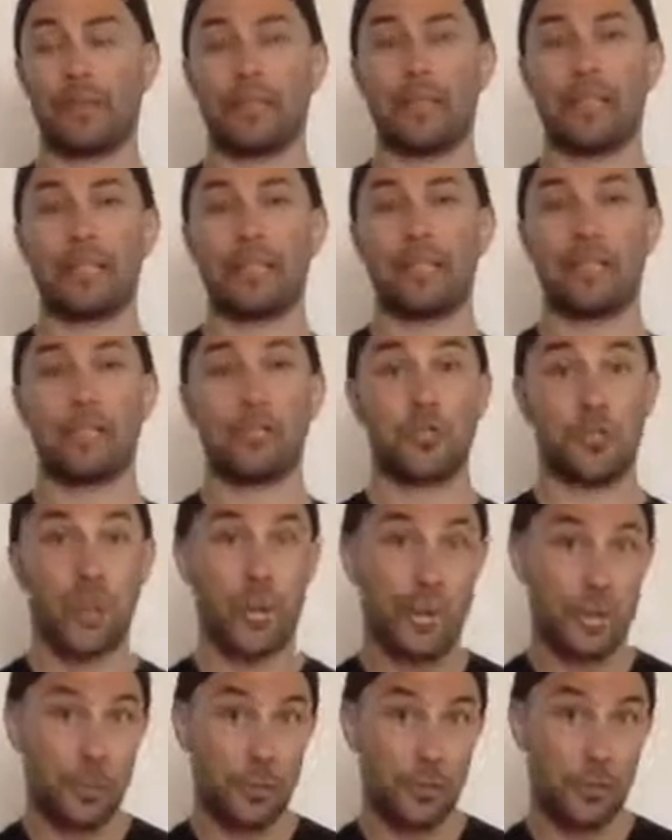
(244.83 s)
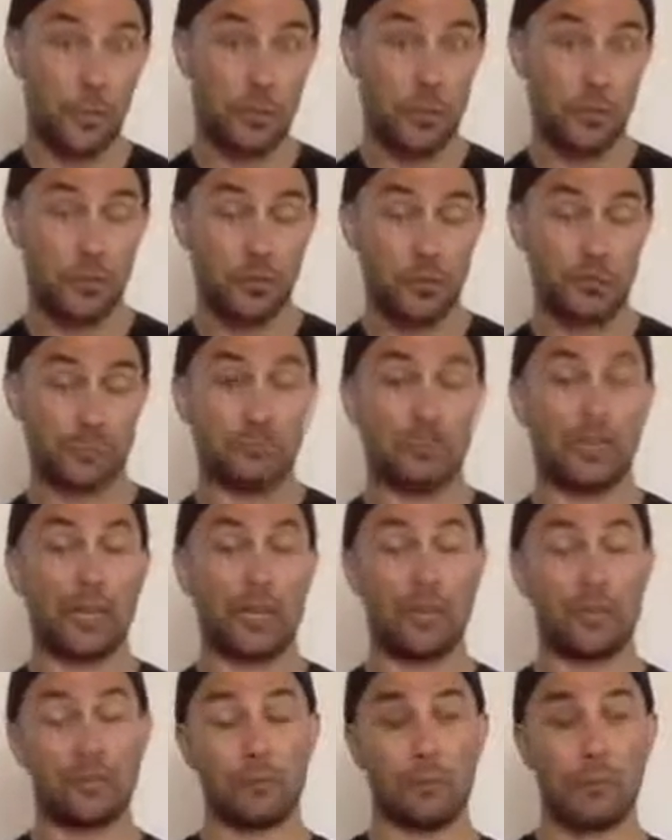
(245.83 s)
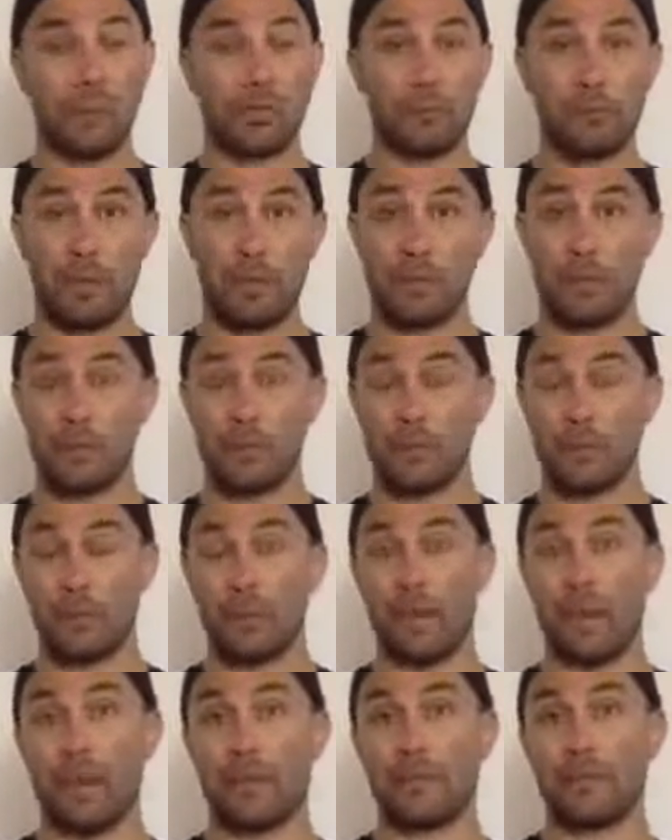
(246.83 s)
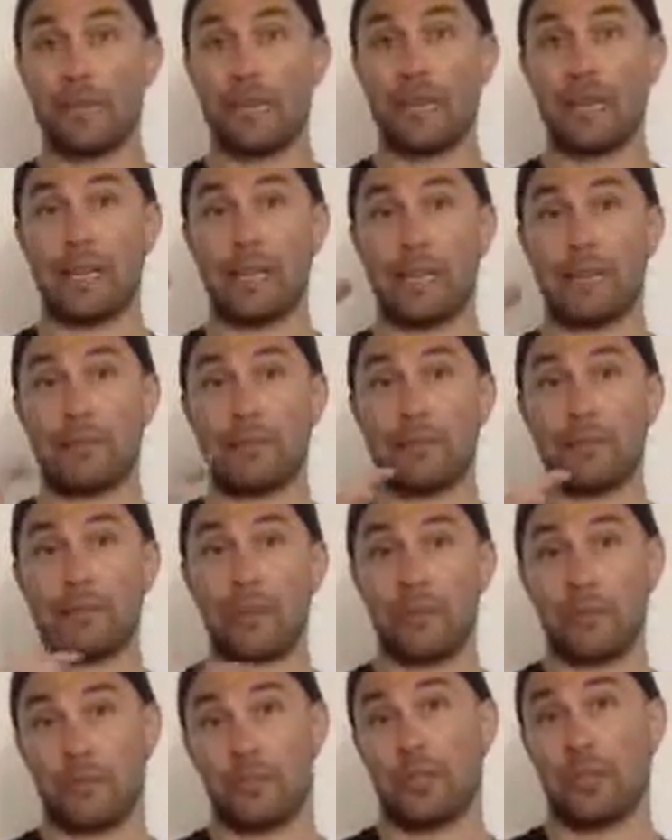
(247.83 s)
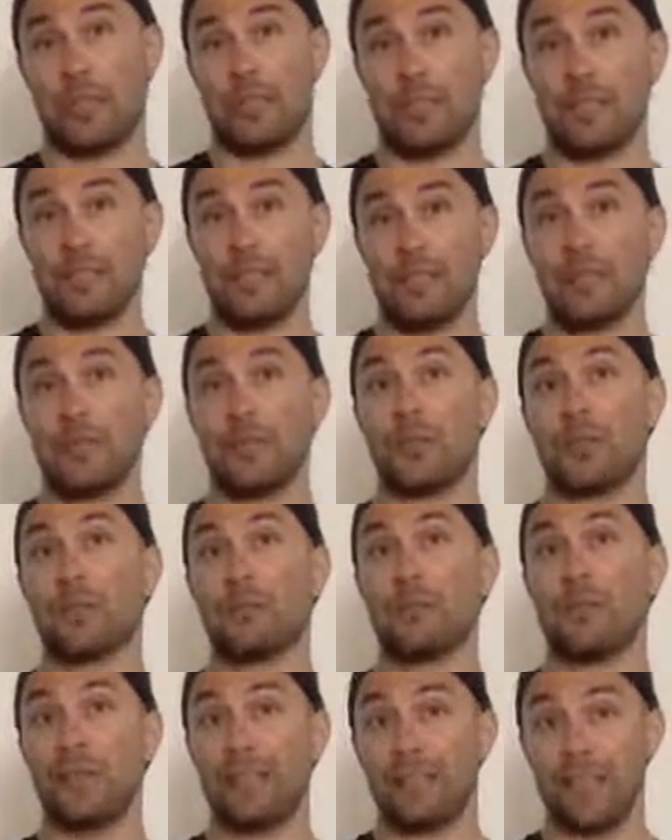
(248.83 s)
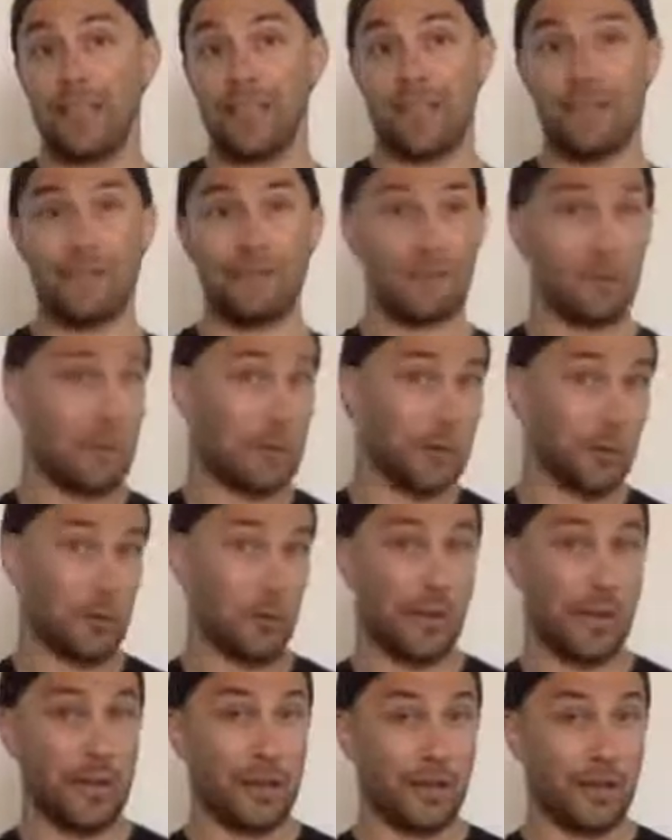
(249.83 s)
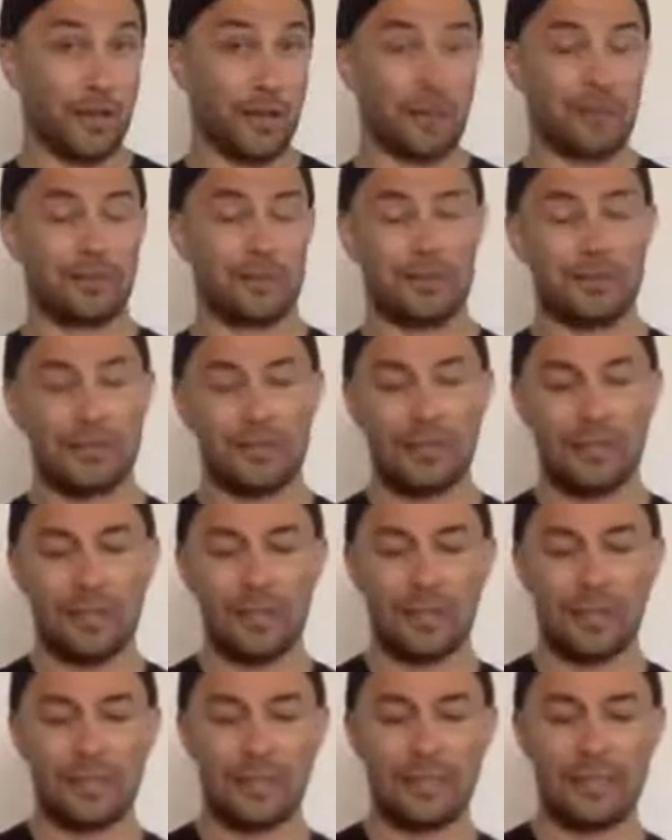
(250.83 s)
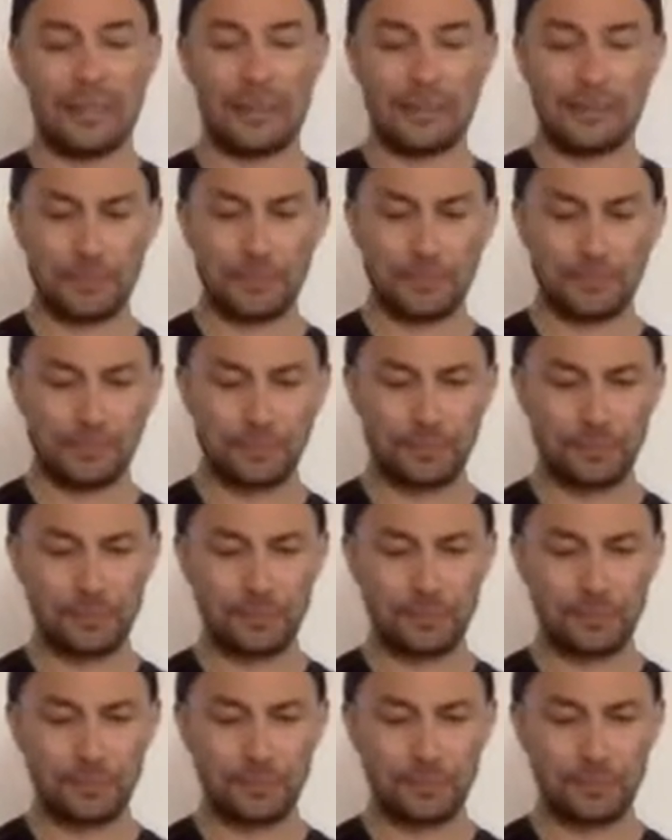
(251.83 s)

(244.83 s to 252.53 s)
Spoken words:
exchange, right? Which means that we have to get information in so that we can get information out. Um,